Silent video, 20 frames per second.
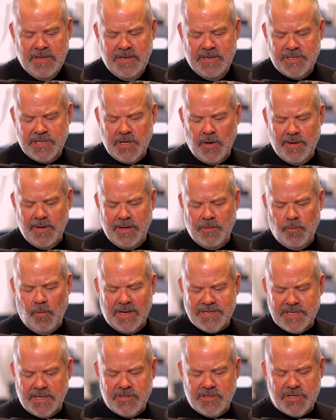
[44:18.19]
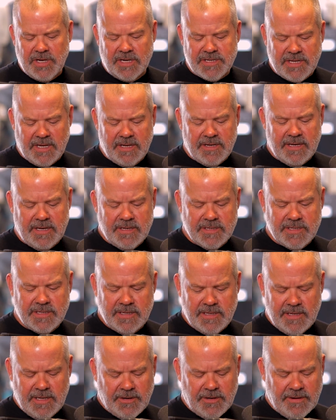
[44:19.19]
So it wasn't just
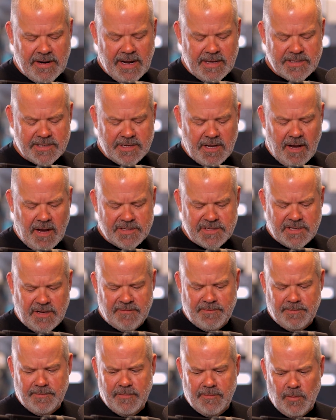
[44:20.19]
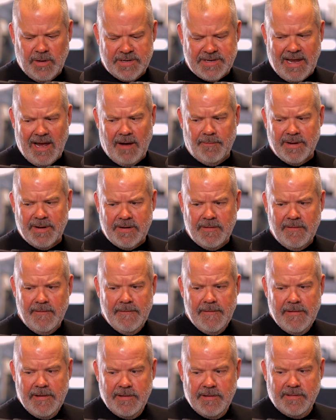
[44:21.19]
India's internet stocks that went down, but
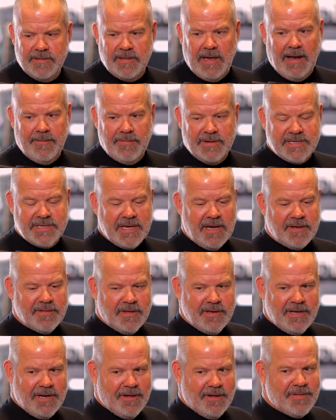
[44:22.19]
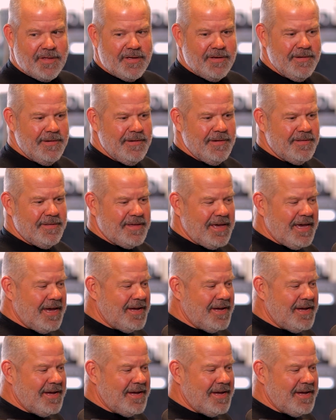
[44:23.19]
I would say that the